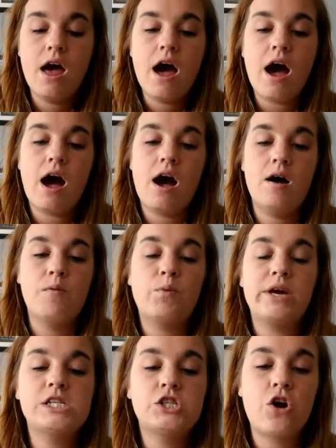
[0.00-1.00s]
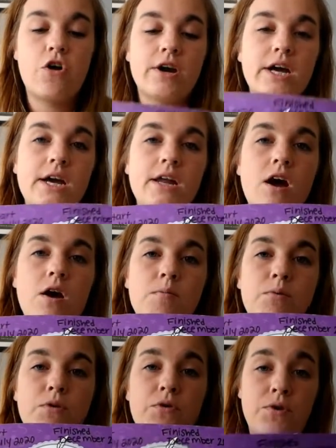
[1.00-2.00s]
Um, we started
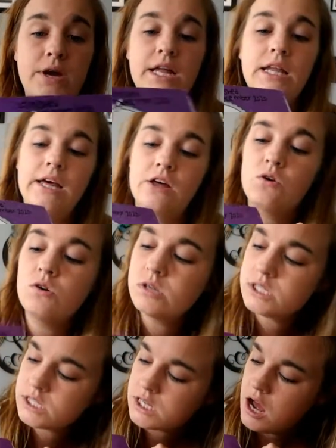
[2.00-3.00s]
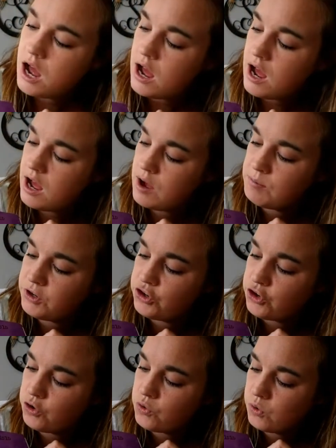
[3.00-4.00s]
pre-littles, um,
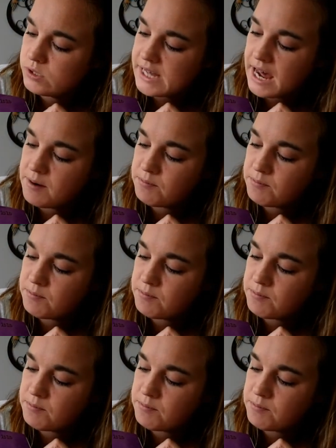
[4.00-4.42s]
doodles, and